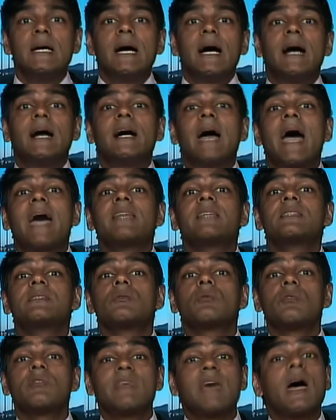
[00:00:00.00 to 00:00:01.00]
Uh, and
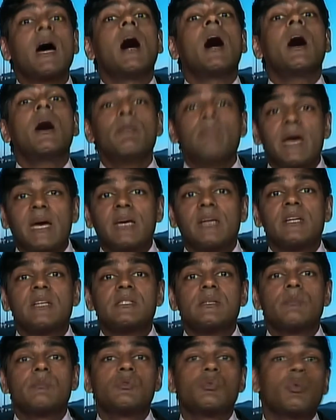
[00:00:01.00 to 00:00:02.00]
there are
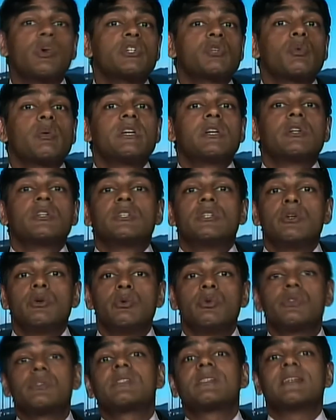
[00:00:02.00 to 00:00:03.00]
mechanisms which we could
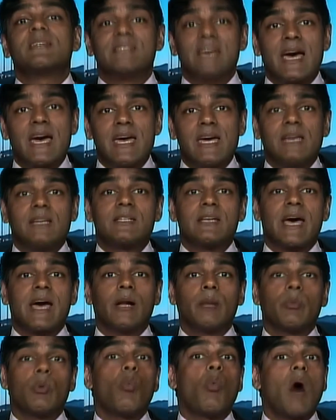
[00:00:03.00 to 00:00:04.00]
use today to
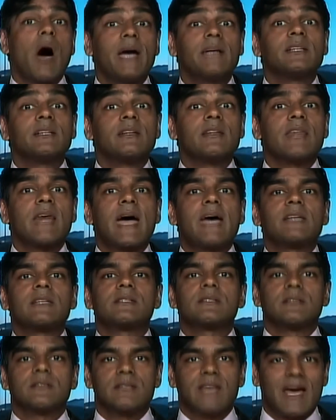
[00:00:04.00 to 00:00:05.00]
help widen that
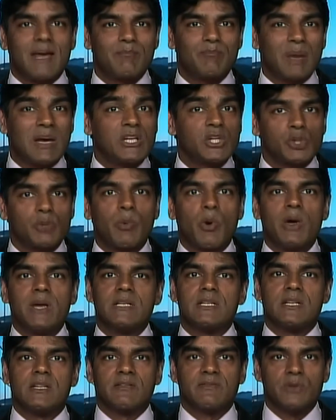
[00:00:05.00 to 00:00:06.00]
that pinch
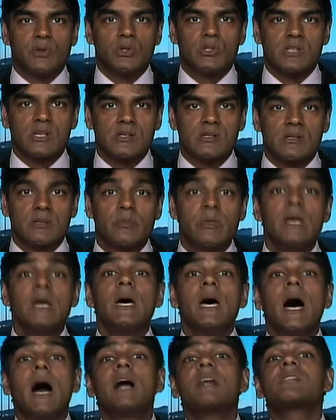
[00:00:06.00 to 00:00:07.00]
point in the food system,
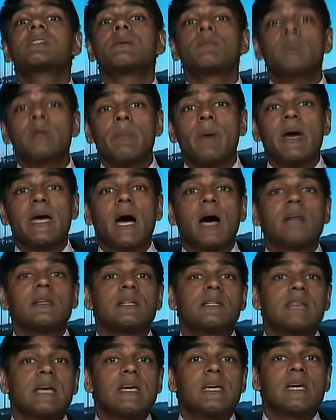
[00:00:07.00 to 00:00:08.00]
uh, simply by
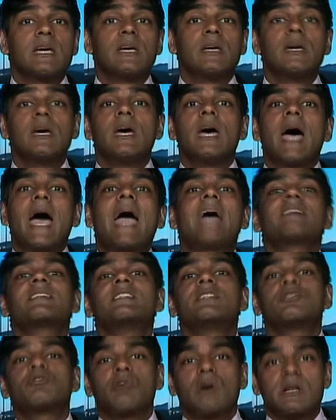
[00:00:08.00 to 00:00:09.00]
undertaking
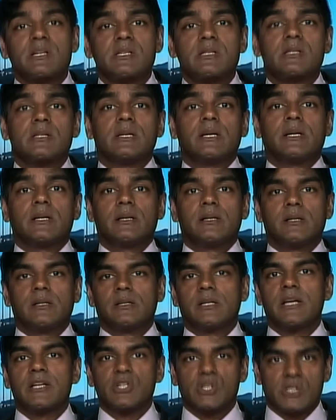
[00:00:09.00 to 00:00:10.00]
antitrust uh,
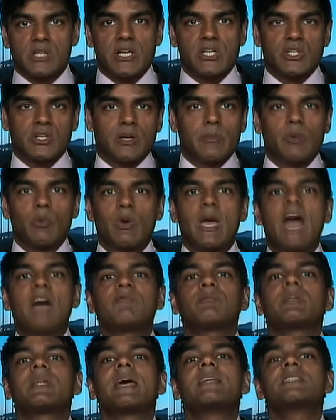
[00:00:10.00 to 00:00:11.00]
legislation. I mean, we have
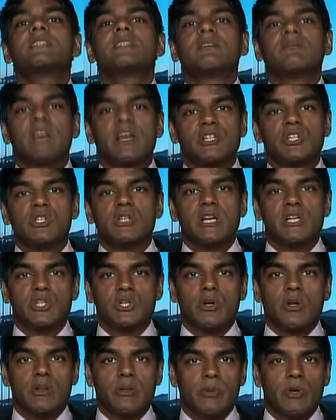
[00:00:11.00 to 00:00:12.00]
plenty of legislation
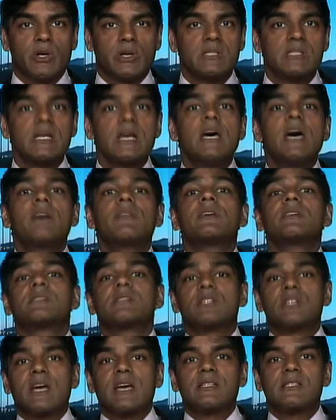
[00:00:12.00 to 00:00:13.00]
on the books that
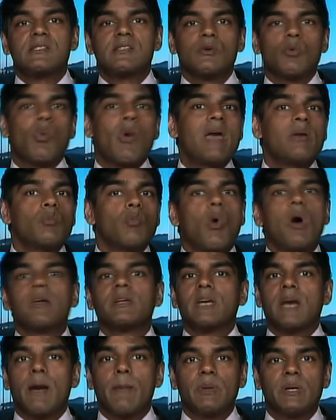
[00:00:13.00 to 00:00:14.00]
suggests that when one
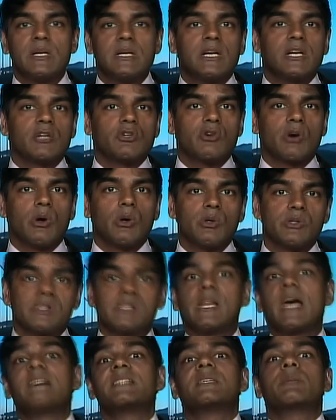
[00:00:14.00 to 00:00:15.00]
company controls
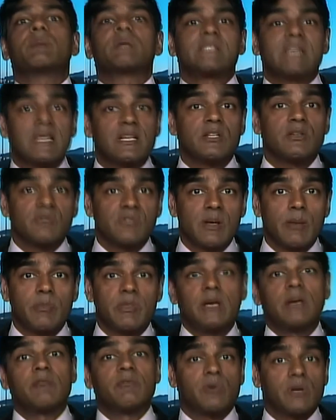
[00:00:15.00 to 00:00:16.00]
ninety percent of
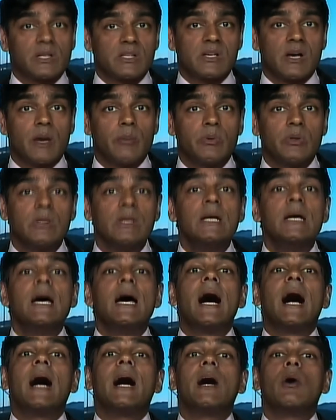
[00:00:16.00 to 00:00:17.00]
something, for example,
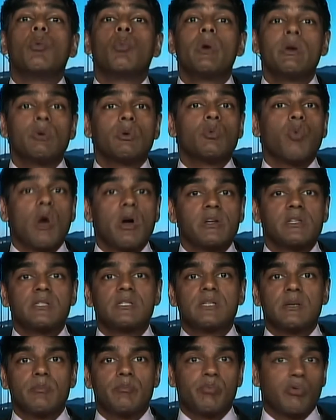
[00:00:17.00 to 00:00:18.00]
uh, we would want
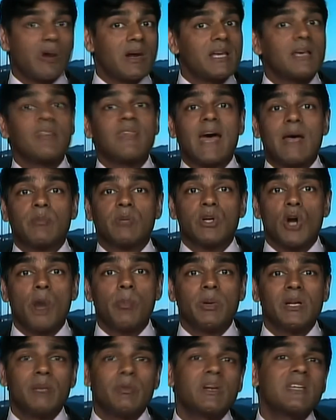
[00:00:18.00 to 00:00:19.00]
to break that
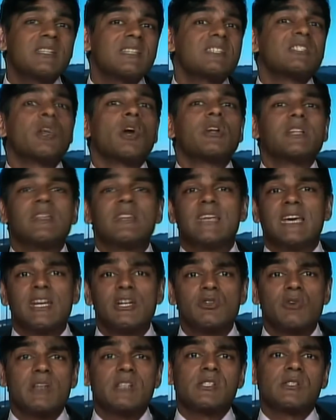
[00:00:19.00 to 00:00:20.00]
monopoly because it's not in the
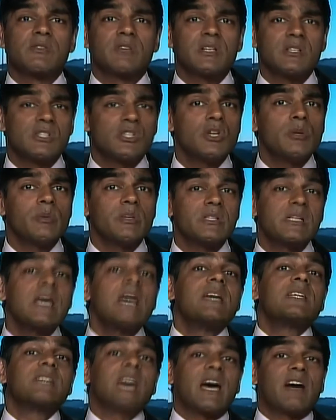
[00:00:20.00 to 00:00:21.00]
interests of consumers
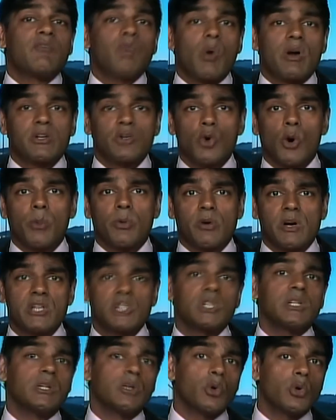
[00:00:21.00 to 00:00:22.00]
to have one
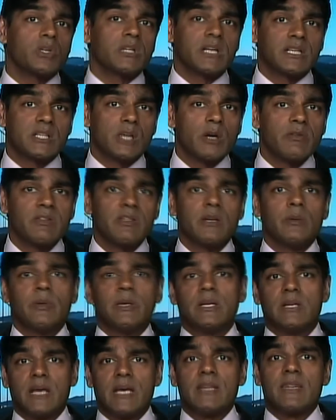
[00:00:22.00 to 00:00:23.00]
corporation lording it over them
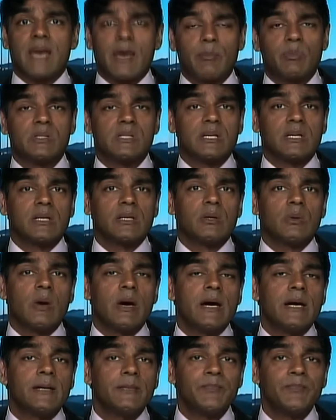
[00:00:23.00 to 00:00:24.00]
in, in that particular
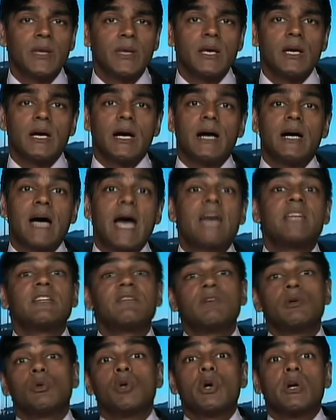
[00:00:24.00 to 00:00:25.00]
way. Uh, and if
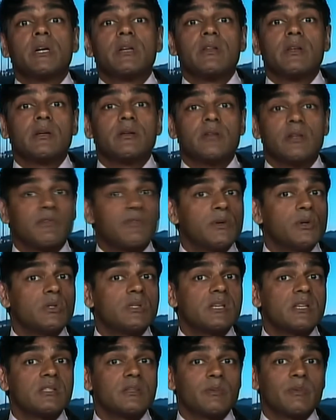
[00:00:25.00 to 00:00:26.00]
you look at the, the food
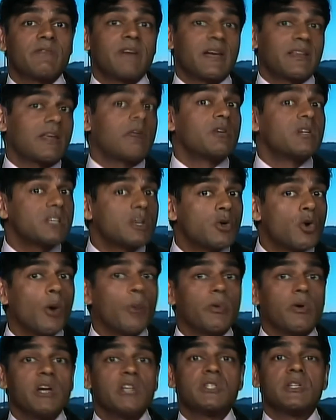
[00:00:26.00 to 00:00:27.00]
system, in fact, there is a
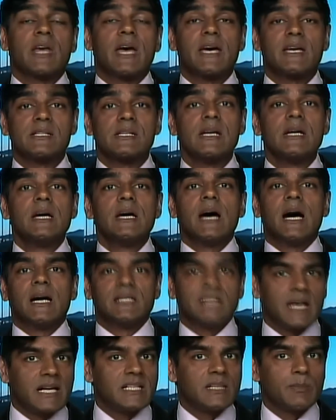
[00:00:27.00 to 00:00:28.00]
corporation that has a
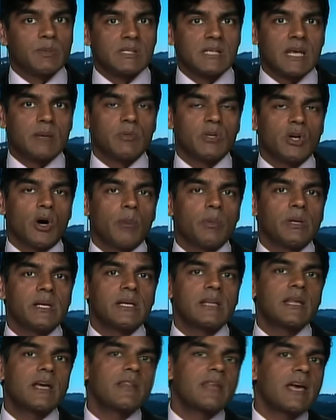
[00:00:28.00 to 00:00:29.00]
ninety percent monopoly,
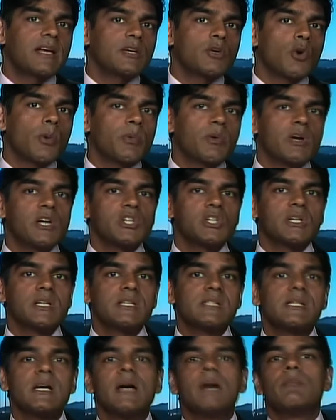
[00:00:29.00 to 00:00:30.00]
and that, that corporation
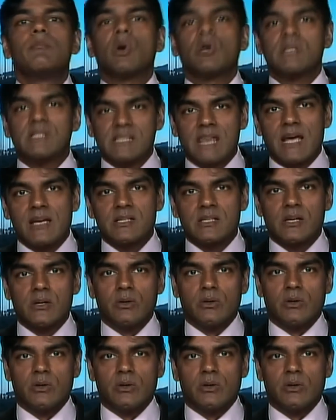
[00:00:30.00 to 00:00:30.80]
is Monsanto.